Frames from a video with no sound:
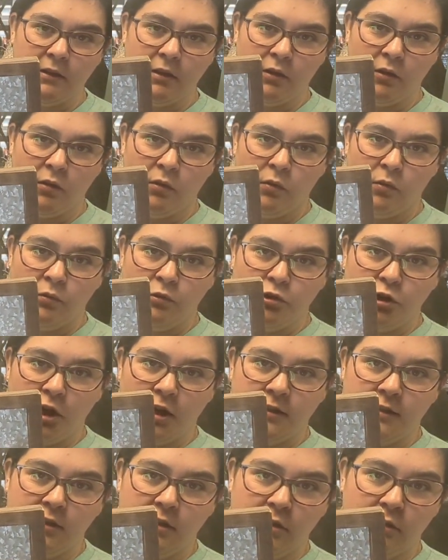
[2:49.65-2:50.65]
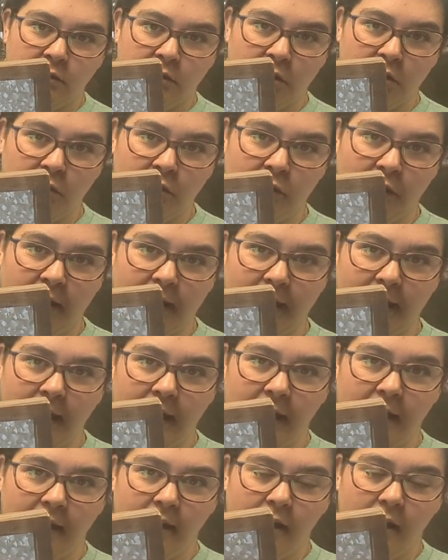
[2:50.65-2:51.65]
to try to do like
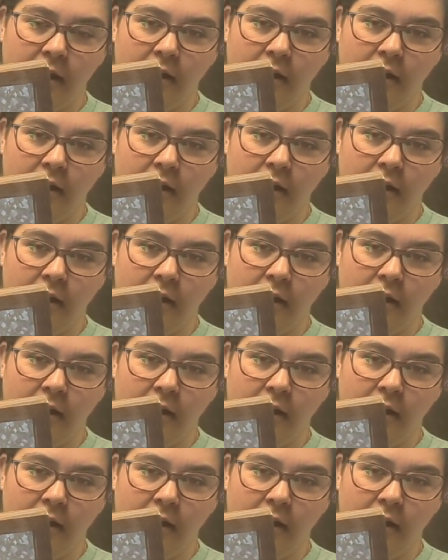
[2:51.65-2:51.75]
a